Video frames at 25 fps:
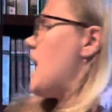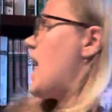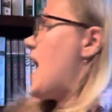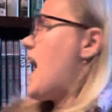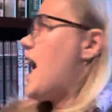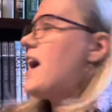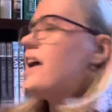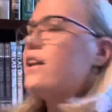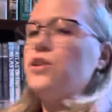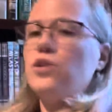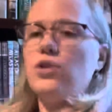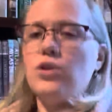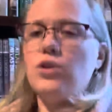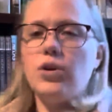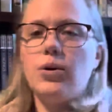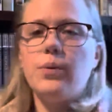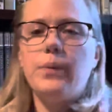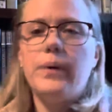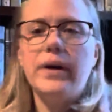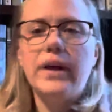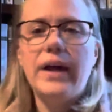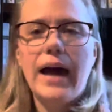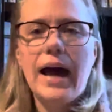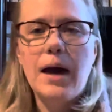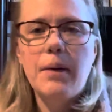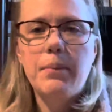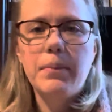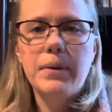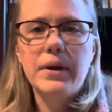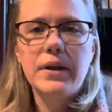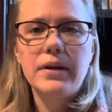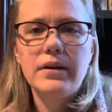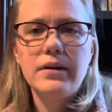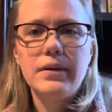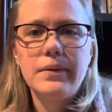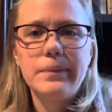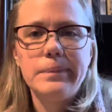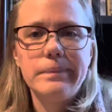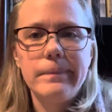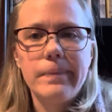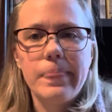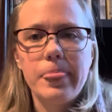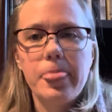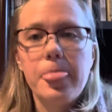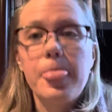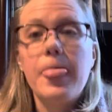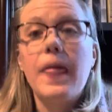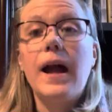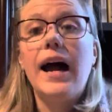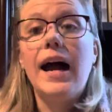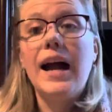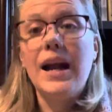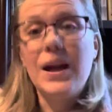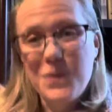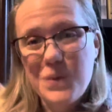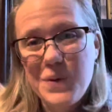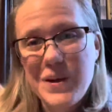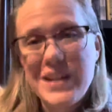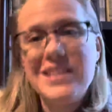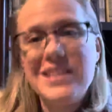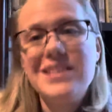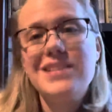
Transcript: And you know what happened? I went